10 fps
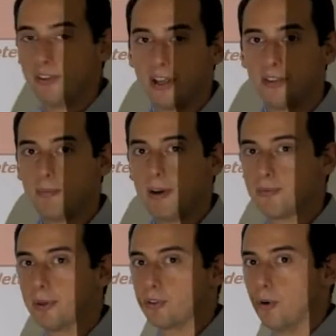in tandem mass
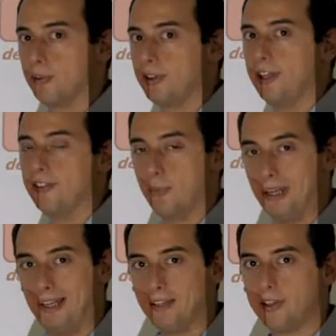spectrometry is that we
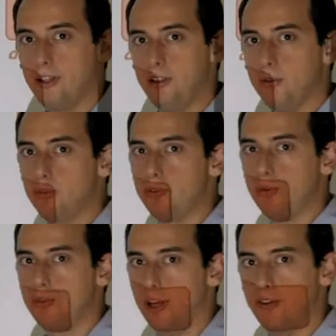literally use two
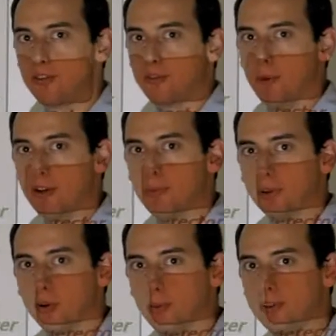stages of mass
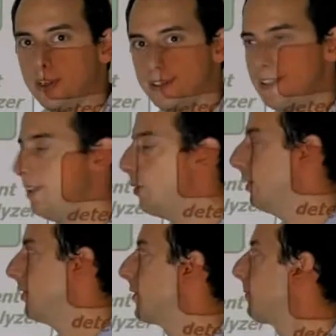spectrometry in sequence.